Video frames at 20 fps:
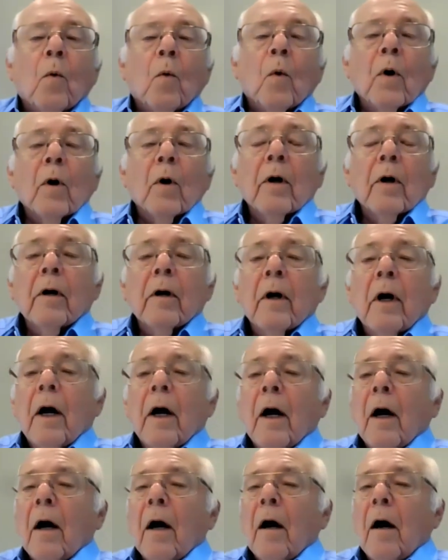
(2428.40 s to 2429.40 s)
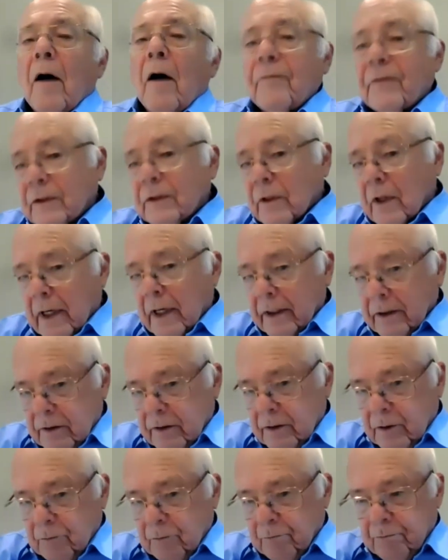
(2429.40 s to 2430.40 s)
were office
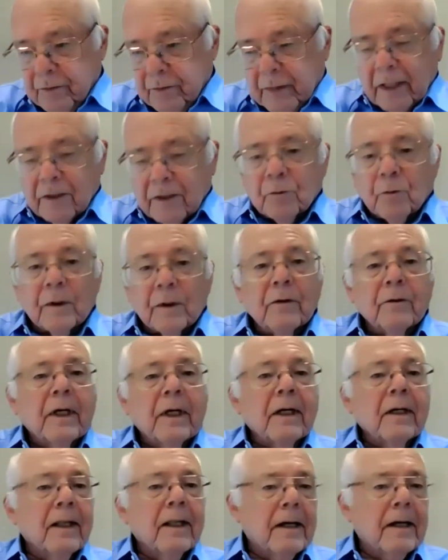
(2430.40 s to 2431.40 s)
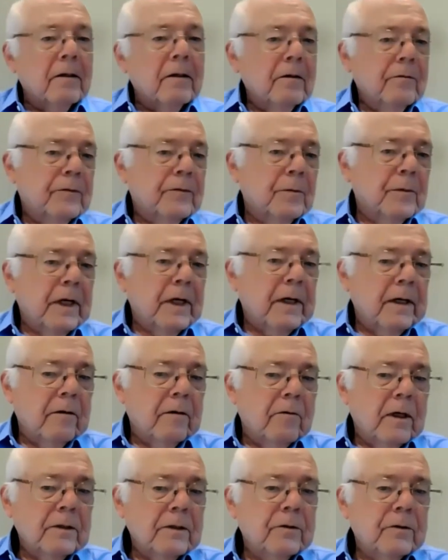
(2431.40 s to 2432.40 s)
audits. That's where you get a letter from the
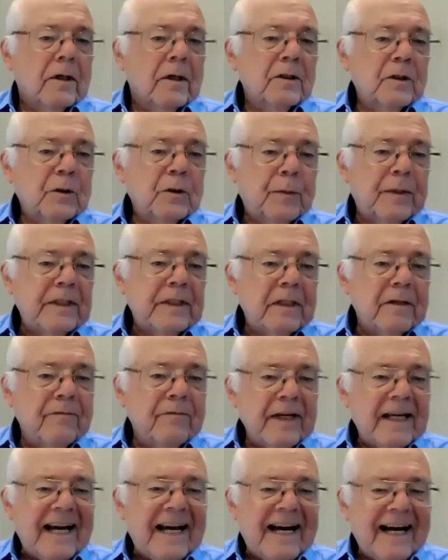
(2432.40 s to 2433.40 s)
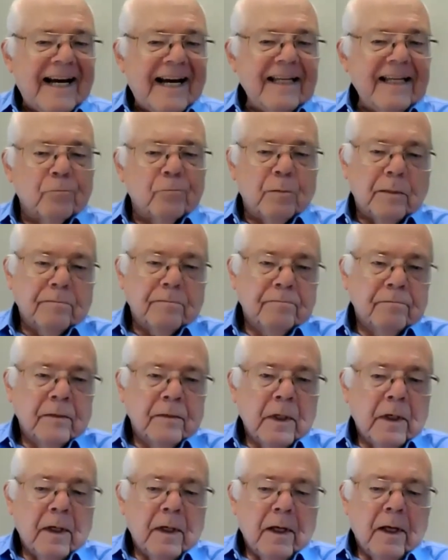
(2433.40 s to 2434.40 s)
IRS on a specific item.
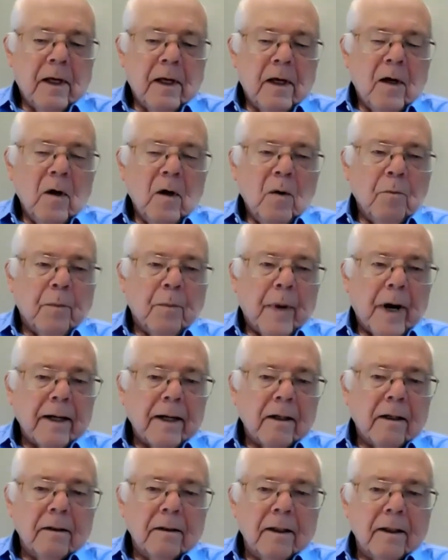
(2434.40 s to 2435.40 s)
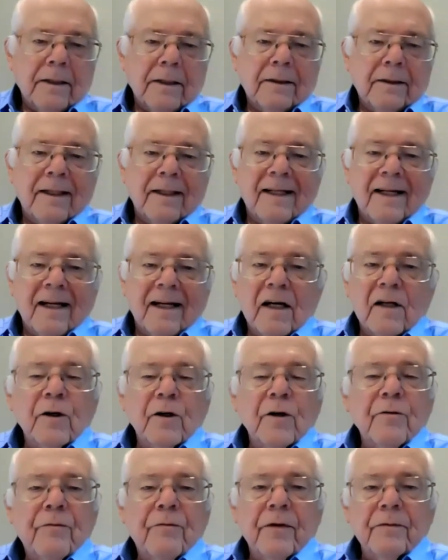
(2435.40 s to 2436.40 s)
but less than
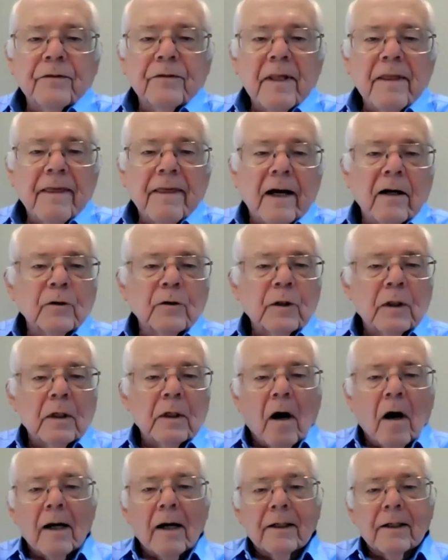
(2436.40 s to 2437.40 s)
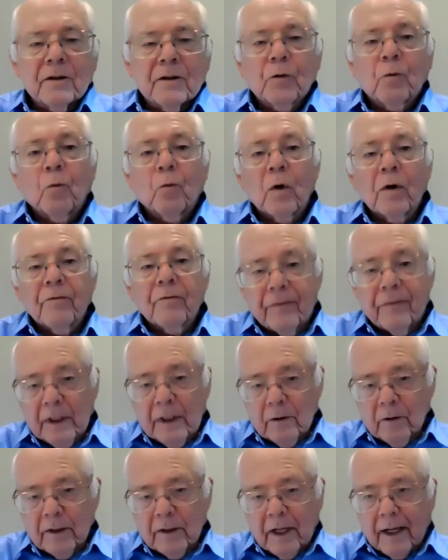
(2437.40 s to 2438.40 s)
150,000 audits were
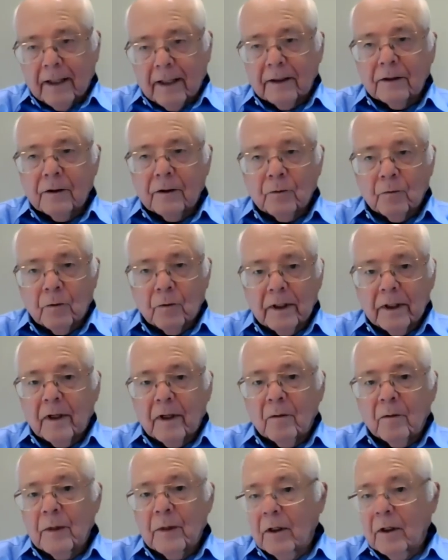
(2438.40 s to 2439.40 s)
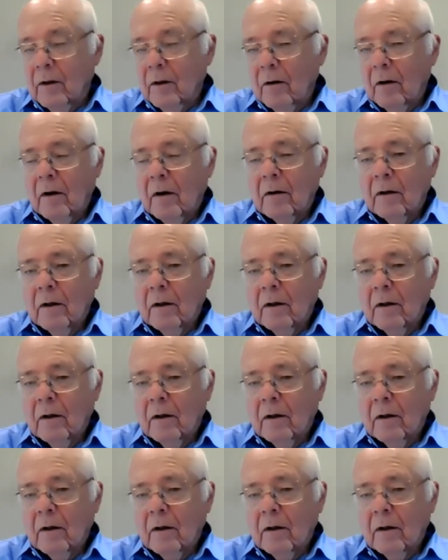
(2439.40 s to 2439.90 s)
field audits, where they come to your